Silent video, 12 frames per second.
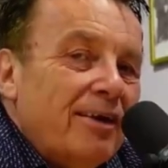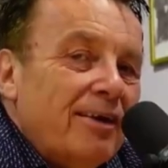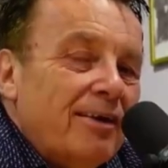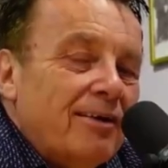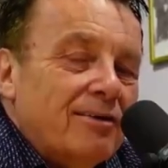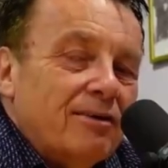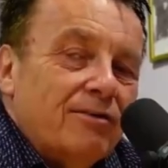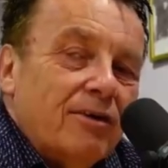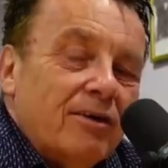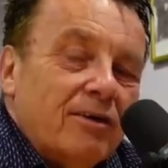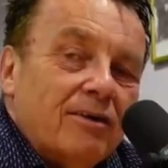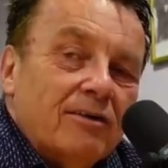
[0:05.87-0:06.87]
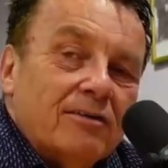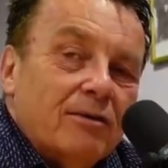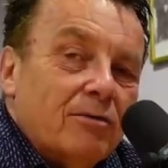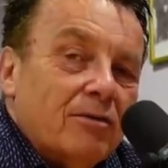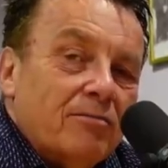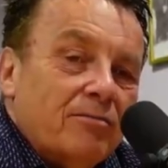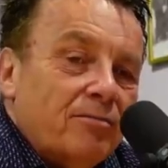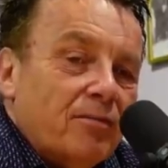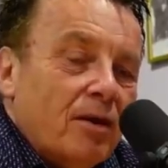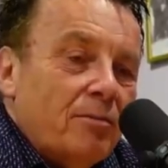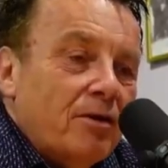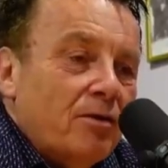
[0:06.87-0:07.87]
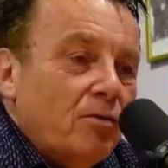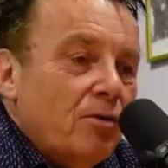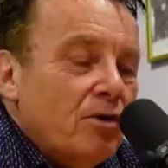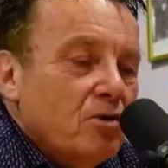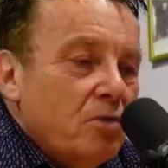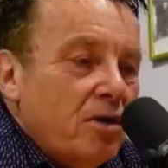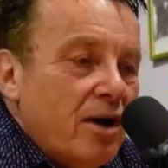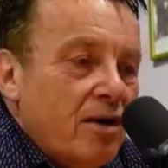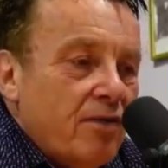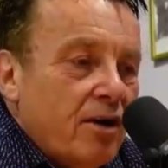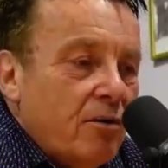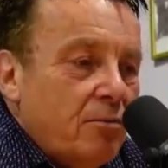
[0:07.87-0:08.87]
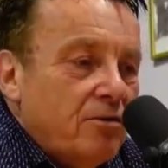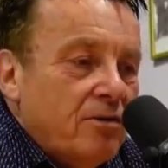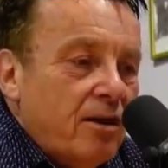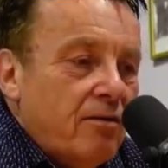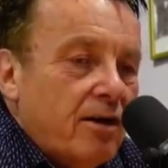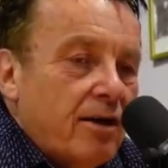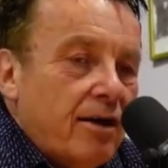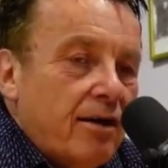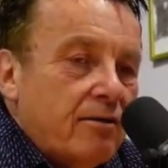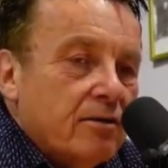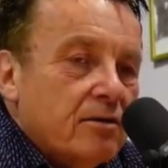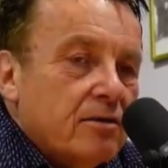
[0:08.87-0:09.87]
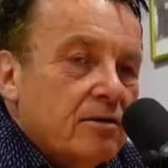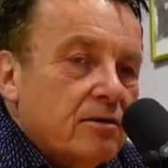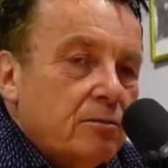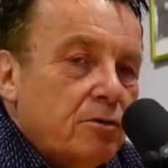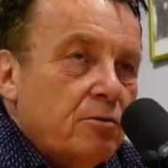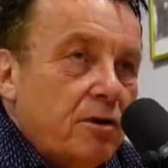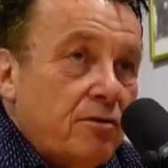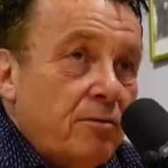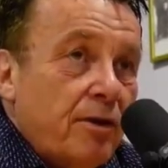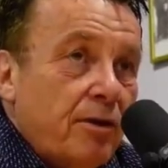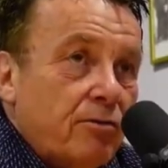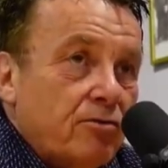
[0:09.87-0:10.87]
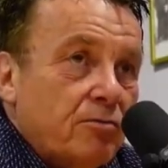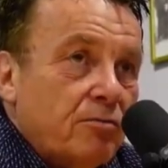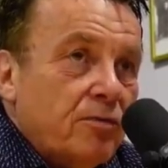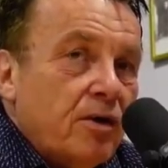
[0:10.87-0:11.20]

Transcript: I just think, God, some of them. I mean, the worst one I ever had was Erik Clarys. He used to play for Belgium.